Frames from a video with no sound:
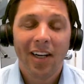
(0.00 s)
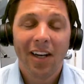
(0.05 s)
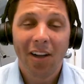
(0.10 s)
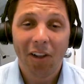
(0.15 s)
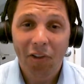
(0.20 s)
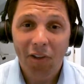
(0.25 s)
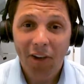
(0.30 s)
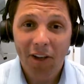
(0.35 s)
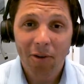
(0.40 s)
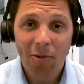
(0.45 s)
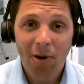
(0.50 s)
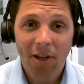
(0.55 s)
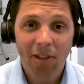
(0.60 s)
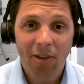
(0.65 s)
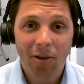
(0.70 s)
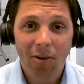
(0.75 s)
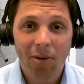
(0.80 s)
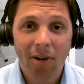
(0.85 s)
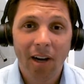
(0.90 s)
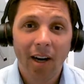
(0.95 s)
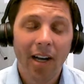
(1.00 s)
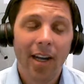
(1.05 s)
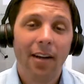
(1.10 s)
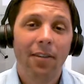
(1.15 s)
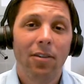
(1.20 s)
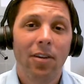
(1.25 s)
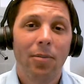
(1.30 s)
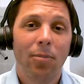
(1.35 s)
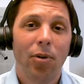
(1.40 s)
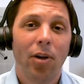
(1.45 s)
I'll tell you what though, not
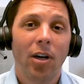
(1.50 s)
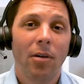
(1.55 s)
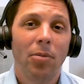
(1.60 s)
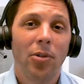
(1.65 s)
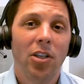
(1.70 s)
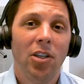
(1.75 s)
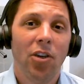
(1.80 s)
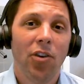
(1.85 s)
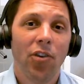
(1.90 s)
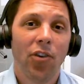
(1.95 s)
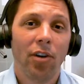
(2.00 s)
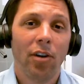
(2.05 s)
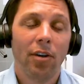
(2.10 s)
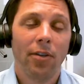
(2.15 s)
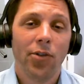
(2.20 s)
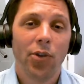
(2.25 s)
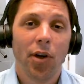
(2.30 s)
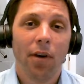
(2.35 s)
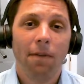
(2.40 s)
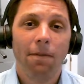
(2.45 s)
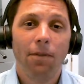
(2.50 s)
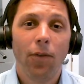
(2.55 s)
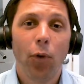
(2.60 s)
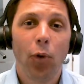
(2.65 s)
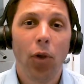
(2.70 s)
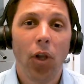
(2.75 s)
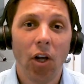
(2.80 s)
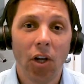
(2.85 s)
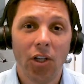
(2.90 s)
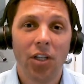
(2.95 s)
every property deserves a
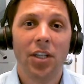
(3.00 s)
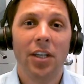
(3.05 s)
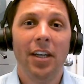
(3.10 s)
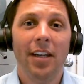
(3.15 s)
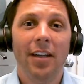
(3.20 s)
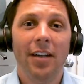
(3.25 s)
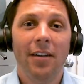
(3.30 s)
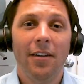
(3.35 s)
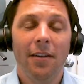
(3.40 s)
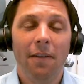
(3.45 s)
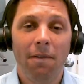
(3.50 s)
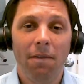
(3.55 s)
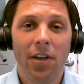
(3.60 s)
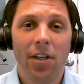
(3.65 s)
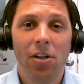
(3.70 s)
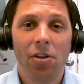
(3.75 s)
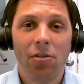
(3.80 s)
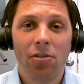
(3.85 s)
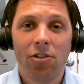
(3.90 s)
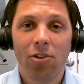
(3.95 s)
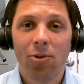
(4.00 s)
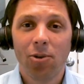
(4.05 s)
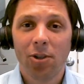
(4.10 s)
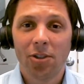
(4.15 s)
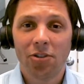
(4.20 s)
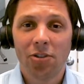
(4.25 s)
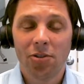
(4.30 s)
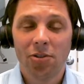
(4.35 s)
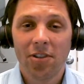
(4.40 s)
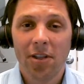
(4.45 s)
full-on video
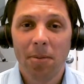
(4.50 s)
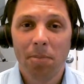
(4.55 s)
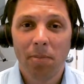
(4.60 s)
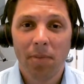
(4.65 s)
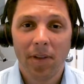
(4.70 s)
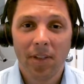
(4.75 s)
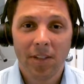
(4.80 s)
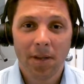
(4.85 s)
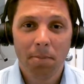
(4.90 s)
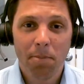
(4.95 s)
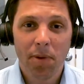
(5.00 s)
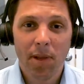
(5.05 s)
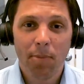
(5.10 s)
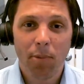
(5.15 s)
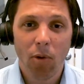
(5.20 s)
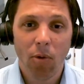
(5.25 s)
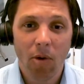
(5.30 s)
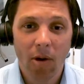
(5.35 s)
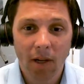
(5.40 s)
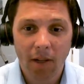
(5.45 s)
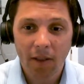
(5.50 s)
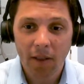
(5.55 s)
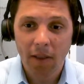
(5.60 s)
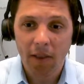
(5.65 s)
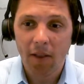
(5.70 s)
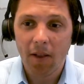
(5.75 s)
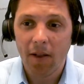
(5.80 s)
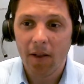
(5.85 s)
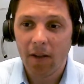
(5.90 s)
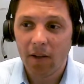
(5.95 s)
tour. So some people want
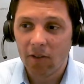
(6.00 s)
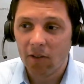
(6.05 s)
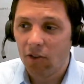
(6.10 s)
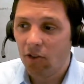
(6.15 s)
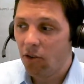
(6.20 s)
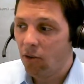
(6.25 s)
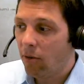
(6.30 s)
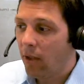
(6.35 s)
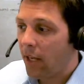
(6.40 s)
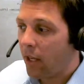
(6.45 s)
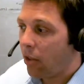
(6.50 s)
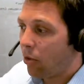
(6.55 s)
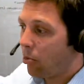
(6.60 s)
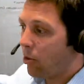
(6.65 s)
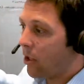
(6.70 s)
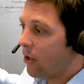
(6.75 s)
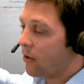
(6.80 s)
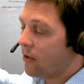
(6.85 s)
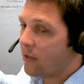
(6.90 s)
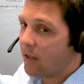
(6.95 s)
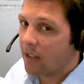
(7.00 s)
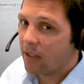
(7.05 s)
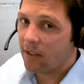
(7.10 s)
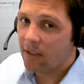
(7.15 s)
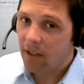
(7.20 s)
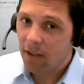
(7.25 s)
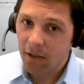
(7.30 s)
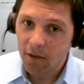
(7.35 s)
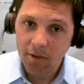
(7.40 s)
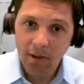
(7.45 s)
to do like
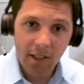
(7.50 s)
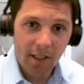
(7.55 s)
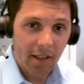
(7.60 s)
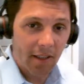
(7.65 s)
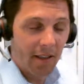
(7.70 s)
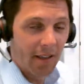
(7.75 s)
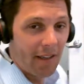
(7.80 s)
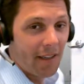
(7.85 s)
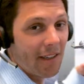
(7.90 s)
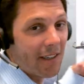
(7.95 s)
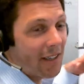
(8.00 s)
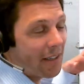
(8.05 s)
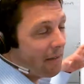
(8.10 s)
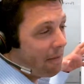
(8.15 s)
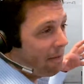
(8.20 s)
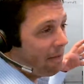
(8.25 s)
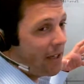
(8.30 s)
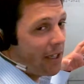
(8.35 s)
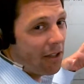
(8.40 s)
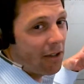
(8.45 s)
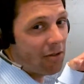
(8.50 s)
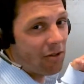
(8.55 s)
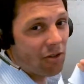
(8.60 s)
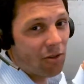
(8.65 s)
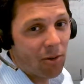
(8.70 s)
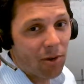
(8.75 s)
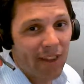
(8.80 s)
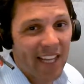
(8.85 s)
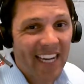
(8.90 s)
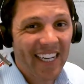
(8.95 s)
360-degree video
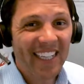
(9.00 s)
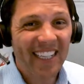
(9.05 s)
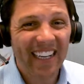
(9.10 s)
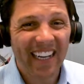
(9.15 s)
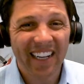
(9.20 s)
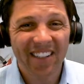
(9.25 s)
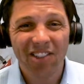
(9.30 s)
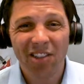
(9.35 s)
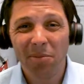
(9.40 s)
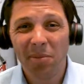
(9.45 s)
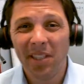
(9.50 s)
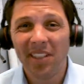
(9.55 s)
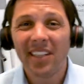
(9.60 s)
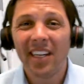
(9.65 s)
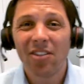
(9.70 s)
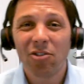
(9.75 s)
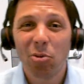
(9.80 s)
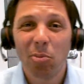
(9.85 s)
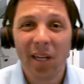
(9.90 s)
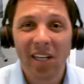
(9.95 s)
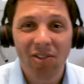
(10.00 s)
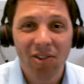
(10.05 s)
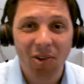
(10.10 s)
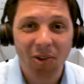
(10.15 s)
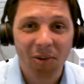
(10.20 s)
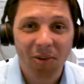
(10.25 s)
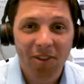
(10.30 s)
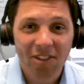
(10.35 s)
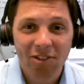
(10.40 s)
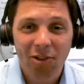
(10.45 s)
tour. That can actually be
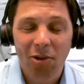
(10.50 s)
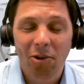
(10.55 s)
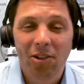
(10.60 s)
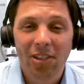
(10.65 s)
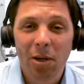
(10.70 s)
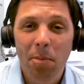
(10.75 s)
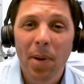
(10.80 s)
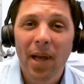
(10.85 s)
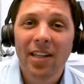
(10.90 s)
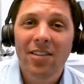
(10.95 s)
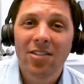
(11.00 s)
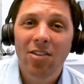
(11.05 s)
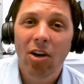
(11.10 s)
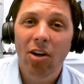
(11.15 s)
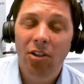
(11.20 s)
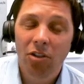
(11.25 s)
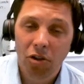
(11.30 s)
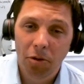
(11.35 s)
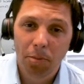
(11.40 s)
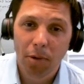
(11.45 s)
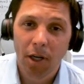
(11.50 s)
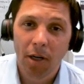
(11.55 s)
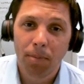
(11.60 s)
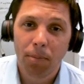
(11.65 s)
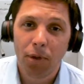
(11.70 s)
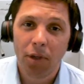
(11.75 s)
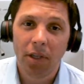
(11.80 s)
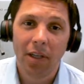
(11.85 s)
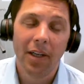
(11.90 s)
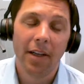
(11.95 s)
detrimental. So it depends on your
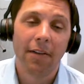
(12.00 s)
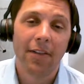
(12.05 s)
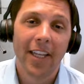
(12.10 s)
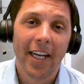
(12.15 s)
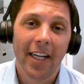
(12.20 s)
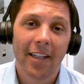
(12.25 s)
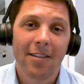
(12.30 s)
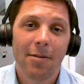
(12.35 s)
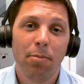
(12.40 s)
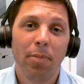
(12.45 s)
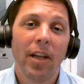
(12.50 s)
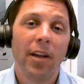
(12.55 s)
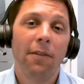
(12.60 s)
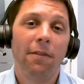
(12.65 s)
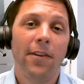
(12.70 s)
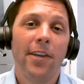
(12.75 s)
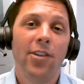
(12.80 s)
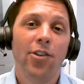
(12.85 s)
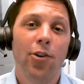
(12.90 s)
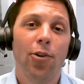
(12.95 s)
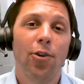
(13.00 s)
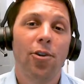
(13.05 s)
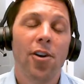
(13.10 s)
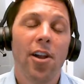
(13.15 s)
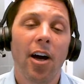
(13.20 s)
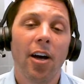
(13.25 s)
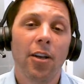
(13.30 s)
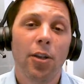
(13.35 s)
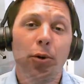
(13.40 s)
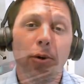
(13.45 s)
property if that's beneficial or
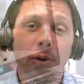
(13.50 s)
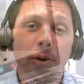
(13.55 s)
not. You